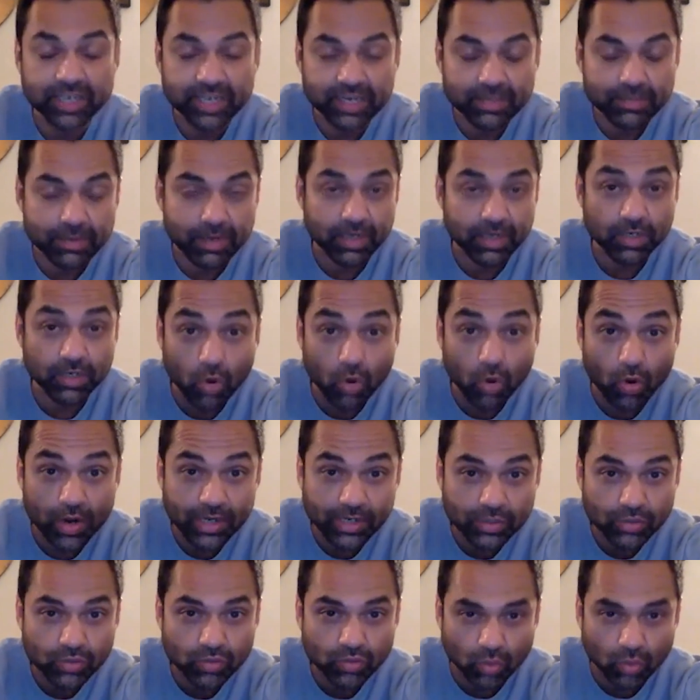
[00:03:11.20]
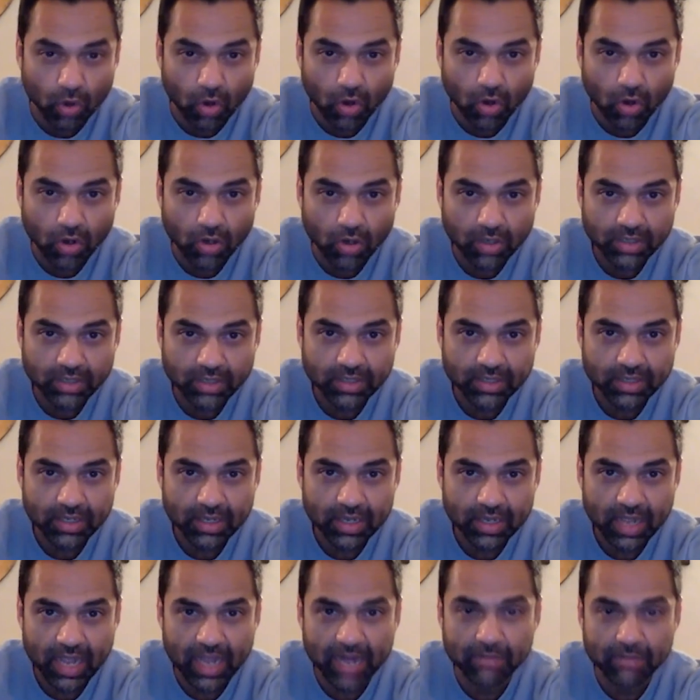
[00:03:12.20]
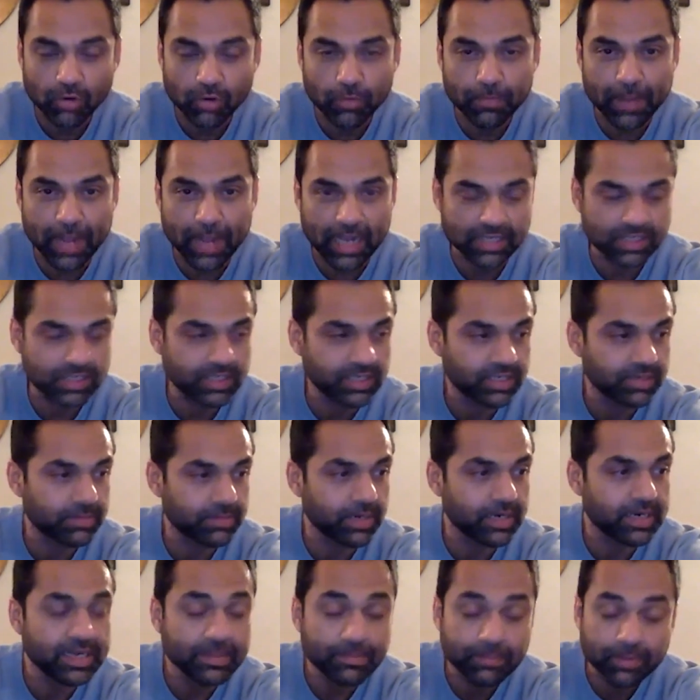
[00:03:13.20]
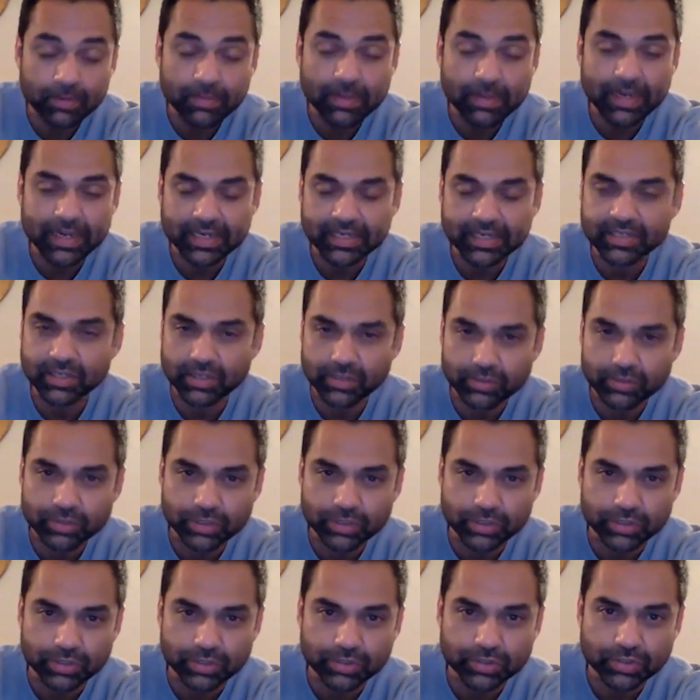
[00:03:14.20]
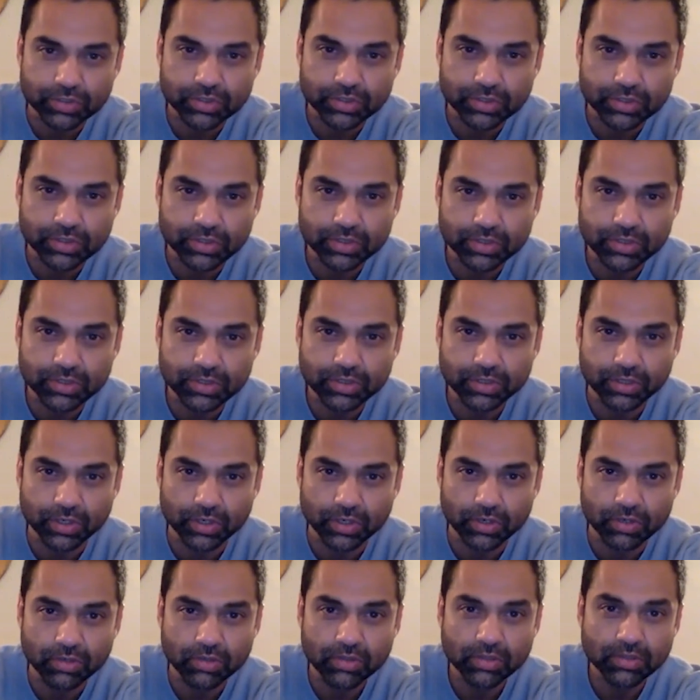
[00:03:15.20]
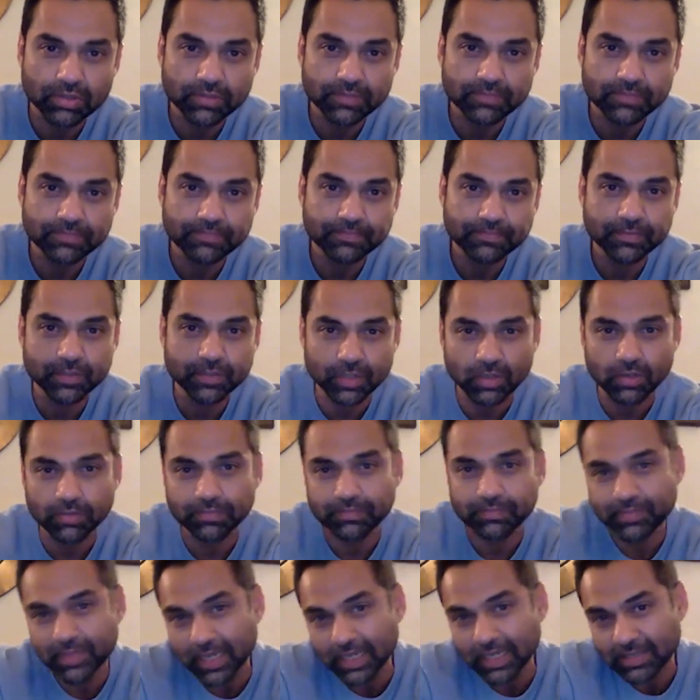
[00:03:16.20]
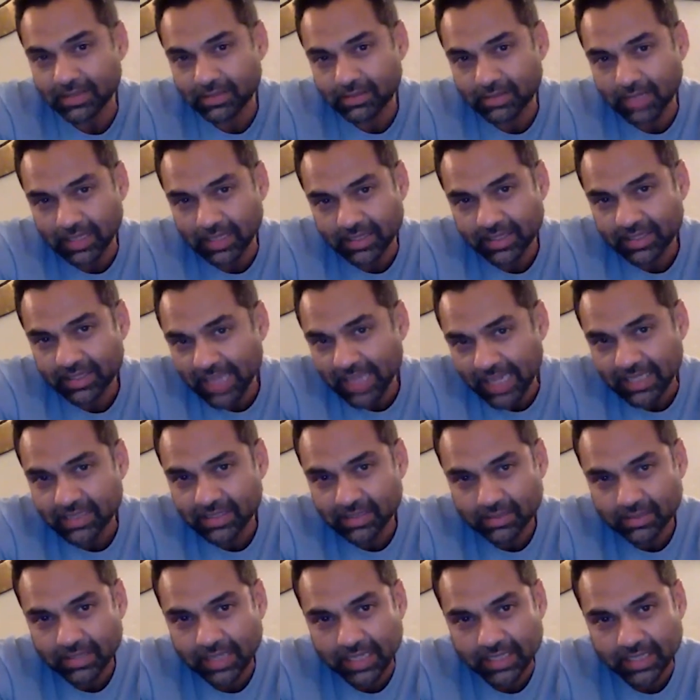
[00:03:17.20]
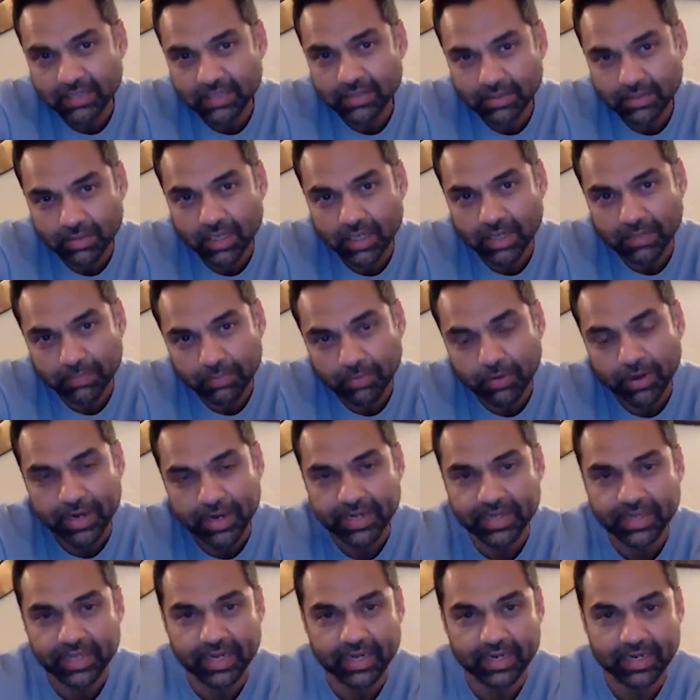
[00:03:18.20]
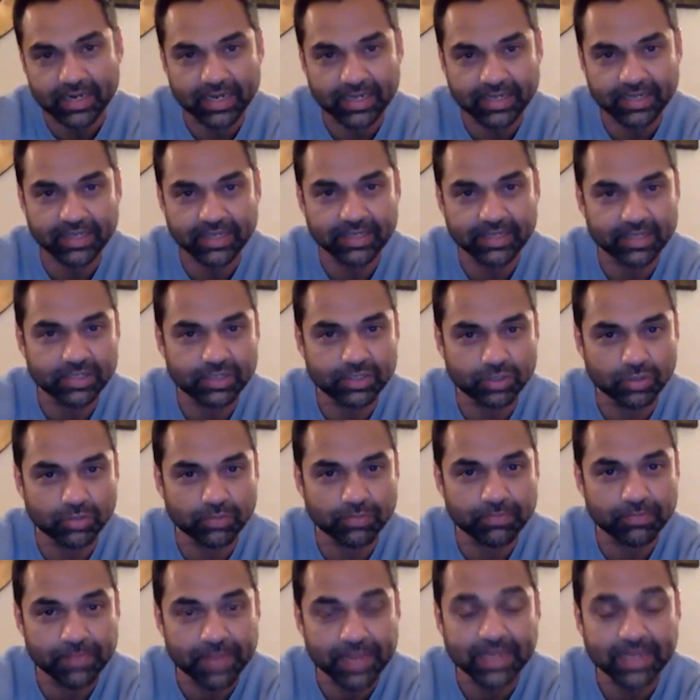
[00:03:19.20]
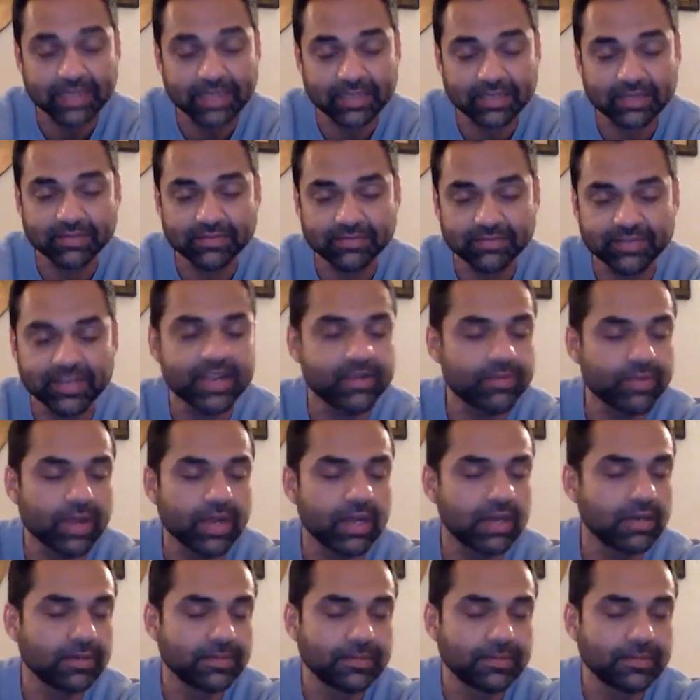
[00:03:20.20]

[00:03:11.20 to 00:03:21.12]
about going to war and more passionate about diplomatic solutions, you know? So I think that's a point that I think this show makes very well.